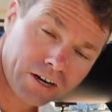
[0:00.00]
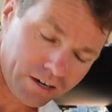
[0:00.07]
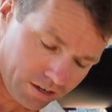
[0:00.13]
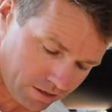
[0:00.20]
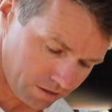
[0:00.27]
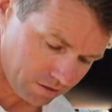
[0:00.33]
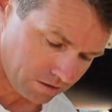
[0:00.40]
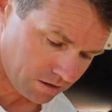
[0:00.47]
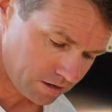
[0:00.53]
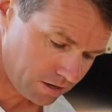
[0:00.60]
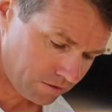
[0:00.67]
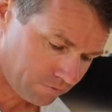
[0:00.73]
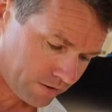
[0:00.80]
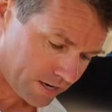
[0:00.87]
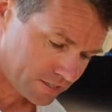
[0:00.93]
gonna
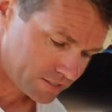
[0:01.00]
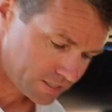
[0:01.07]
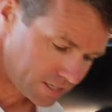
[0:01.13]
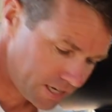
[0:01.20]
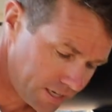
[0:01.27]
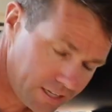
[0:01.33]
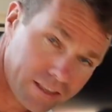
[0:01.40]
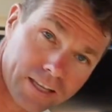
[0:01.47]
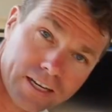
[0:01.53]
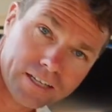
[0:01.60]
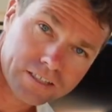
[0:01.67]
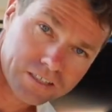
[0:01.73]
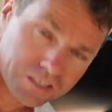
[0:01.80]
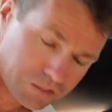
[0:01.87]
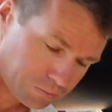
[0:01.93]
invest in anything
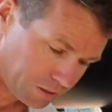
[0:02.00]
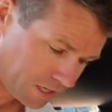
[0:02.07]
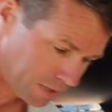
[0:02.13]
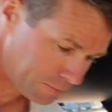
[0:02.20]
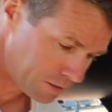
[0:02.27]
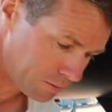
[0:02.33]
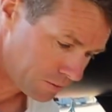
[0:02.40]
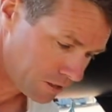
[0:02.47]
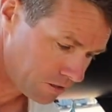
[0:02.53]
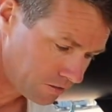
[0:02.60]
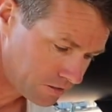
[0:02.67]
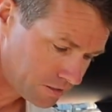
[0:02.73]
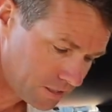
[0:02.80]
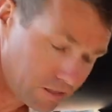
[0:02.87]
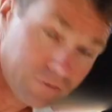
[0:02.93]
to speed up your
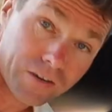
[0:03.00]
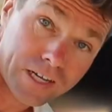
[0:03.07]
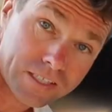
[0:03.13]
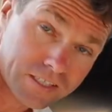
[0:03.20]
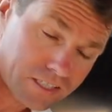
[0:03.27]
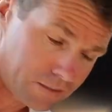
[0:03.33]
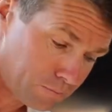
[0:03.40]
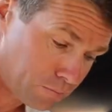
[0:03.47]
boat, invest in